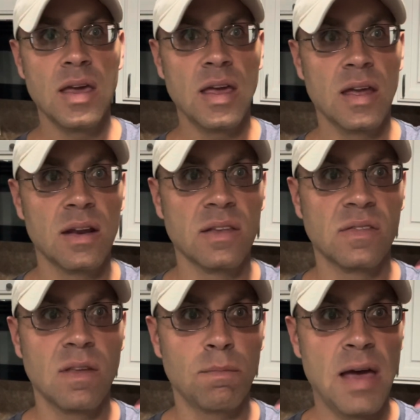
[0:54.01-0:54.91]
And
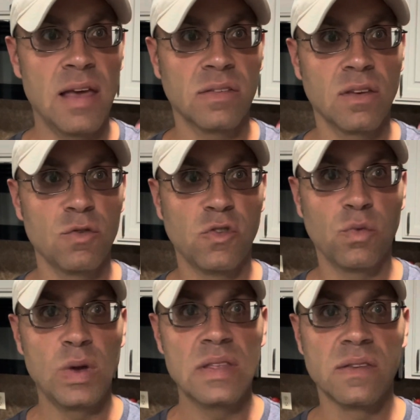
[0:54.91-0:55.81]
it's Tabasco
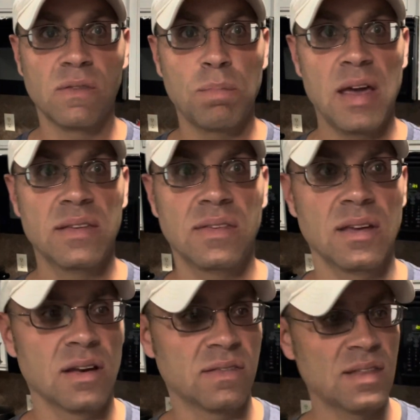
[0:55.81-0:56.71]
Sweet and
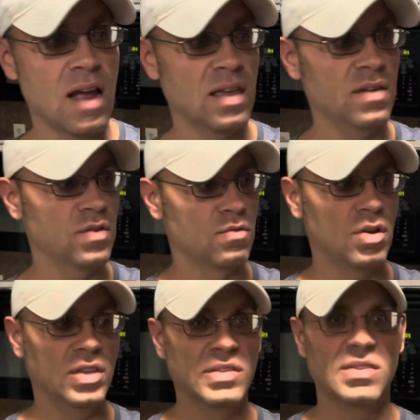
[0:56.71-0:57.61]
Spicy. And it's not even
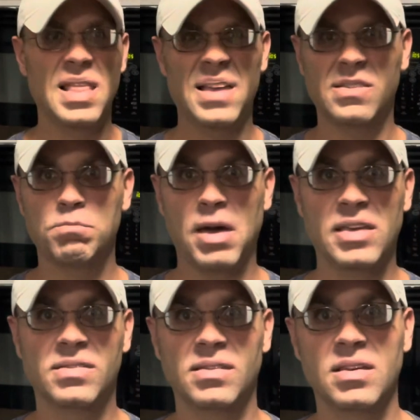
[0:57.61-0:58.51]
really that
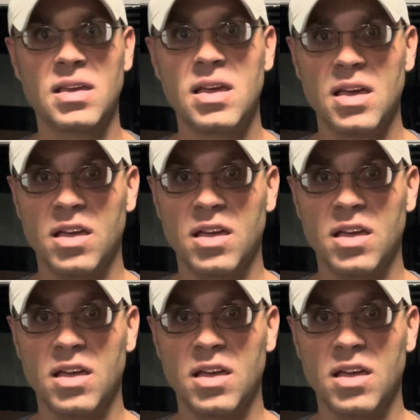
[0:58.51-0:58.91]
spicy.